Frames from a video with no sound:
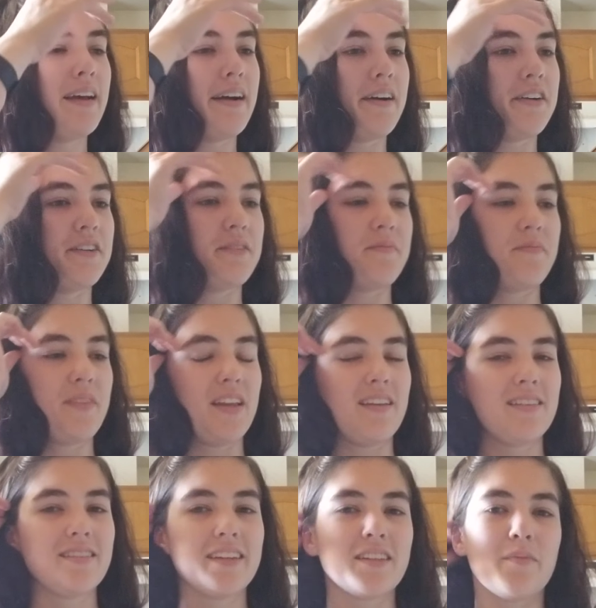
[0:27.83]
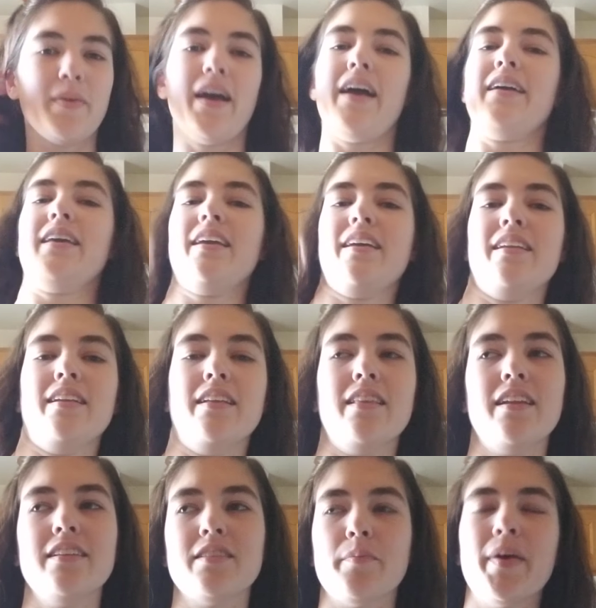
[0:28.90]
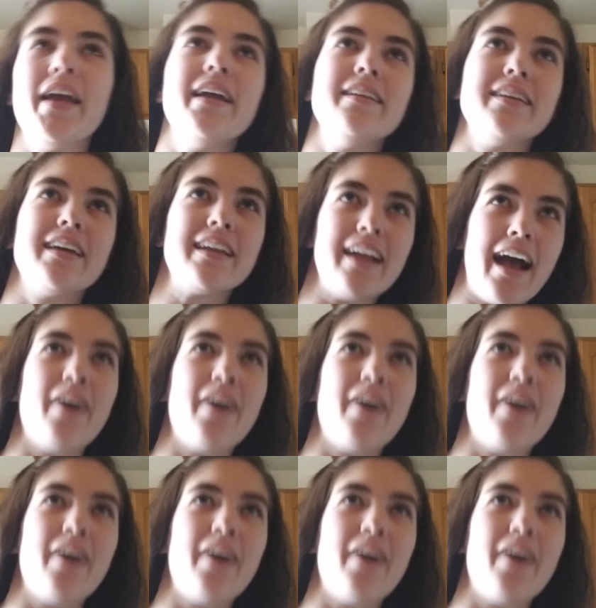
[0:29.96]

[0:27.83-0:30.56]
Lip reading: And it doesn't like to pack in, and then it's a pain to get it